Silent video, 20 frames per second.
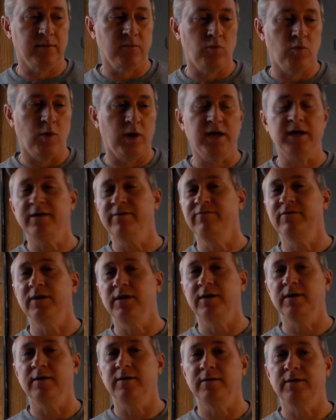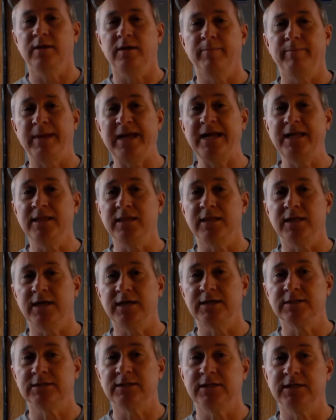One of the main
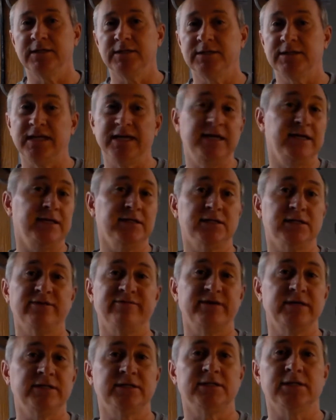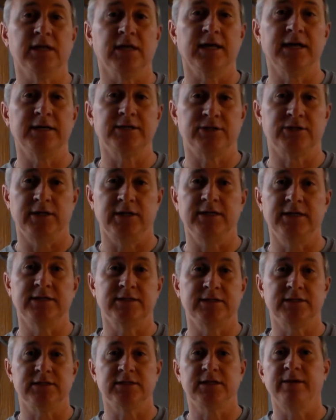things is ease of installation.
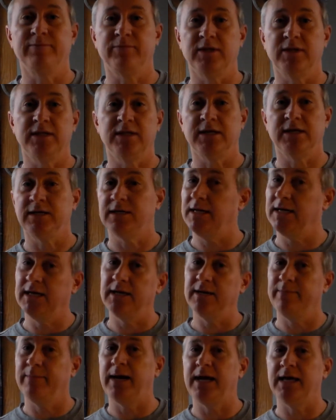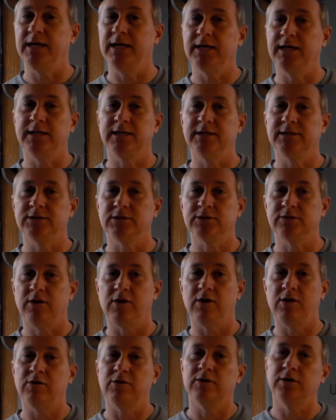Is it something that anybody can
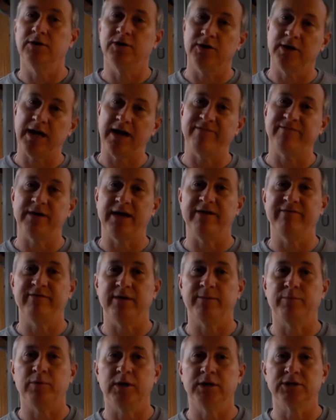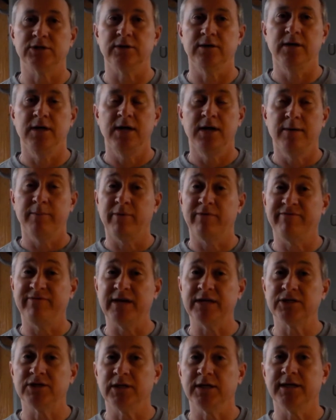install, or do you have to have it
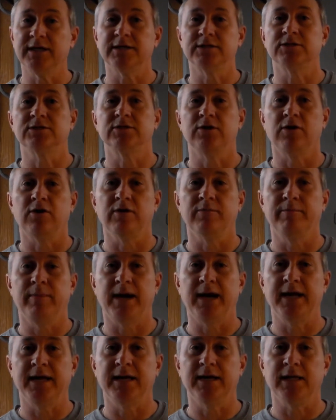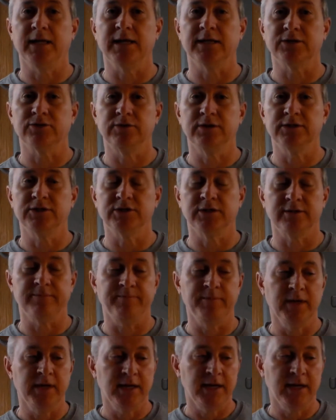professionally installed by an electrician?